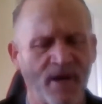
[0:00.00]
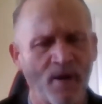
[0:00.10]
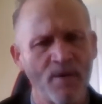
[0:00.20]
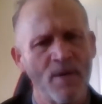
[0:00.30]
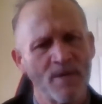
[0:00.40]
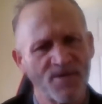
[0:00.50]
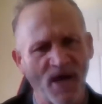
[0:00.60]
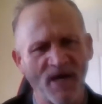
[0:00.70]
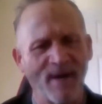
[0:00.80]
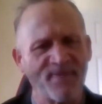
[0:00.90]
You know,
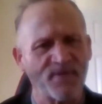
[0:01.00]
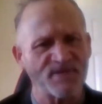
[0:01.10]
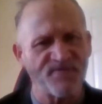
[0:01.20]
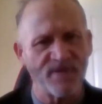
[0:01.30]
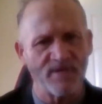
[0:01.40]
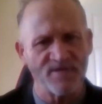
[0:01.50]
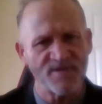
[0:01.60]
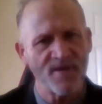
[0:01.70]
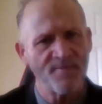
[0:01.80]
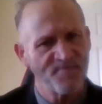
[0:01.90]
talk about those
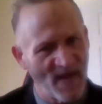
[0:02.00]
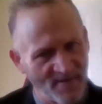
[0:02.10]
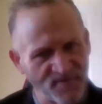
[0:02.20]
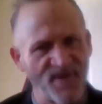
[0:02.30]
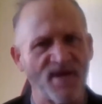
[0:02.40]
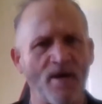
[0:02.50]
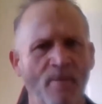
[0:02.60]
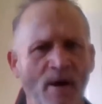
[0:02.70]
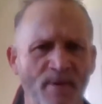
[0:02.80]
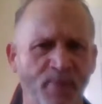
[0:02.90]
feelings after they
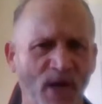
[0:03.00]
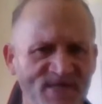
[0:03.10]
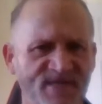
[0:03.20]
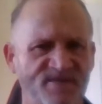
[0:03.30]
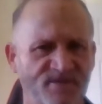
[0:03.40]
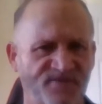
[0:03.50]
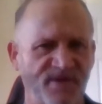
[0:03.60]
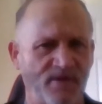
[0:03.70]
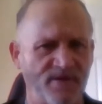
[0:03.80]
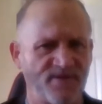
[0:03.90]
come up and process those
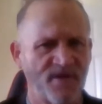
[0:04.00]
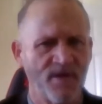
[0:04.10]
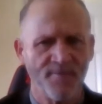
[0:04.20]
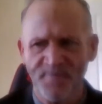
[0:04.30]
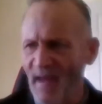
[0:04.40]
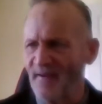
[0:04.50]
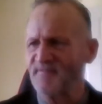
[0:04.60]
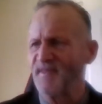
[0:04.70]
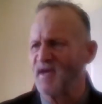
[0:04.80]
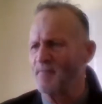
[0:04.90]
feelings
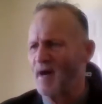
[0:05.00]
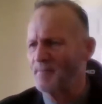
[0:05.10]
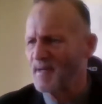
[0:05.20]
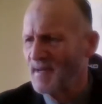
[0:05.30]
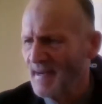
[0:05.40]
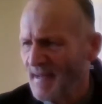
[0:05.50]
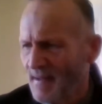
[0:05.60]
after they come up.